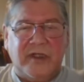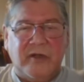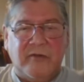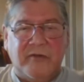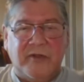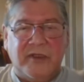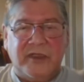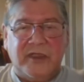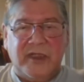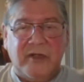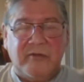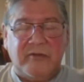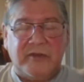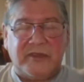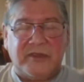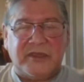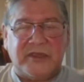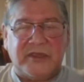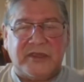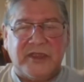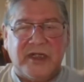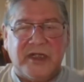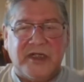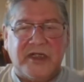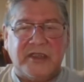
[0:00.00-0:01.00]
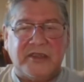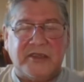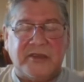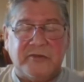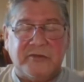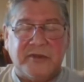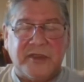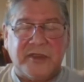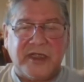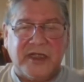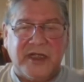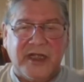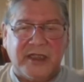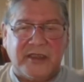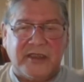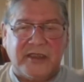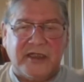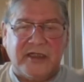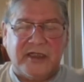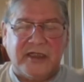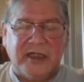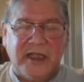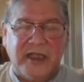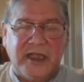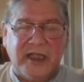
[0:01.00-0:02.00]
There were there were stars that were
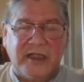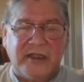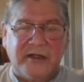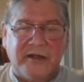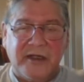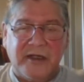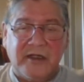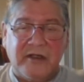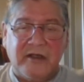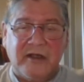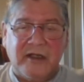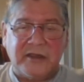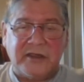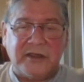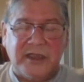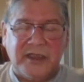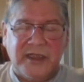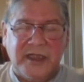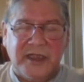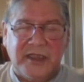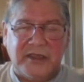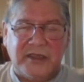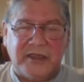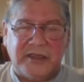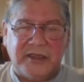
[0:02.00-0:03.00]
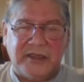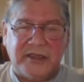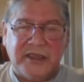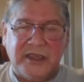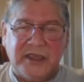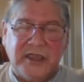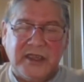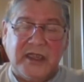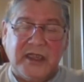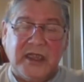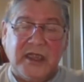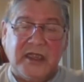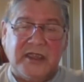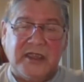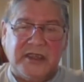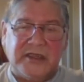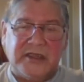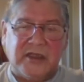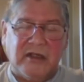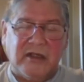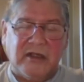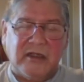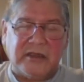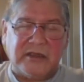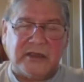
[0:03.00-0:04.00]
connected together in constellations, and these
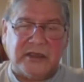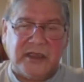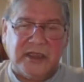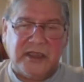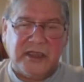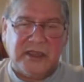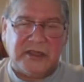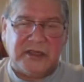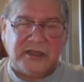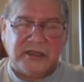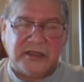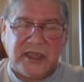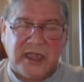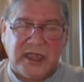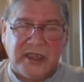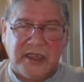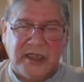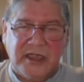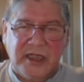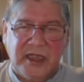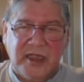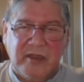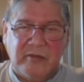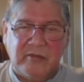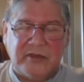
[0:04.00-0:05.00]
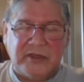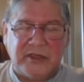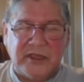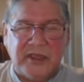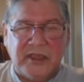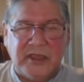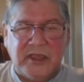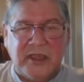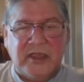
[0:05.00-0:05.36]
constellations had names.